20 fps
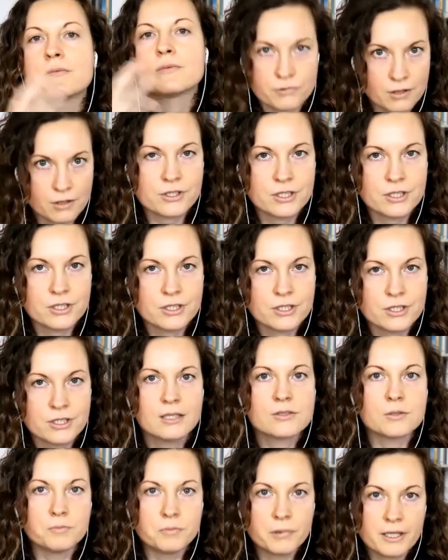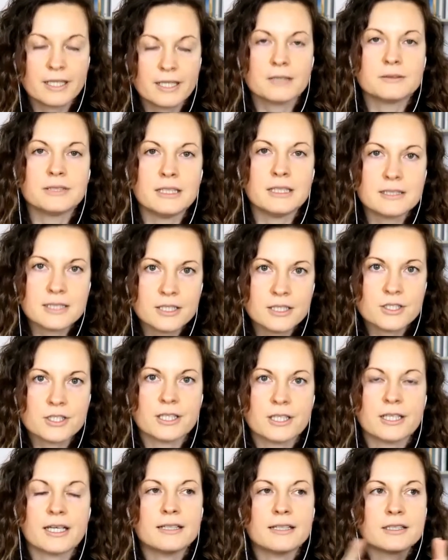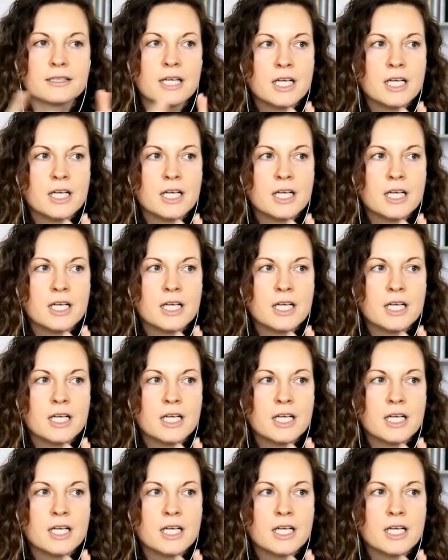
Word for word: approach to burnout in teaching.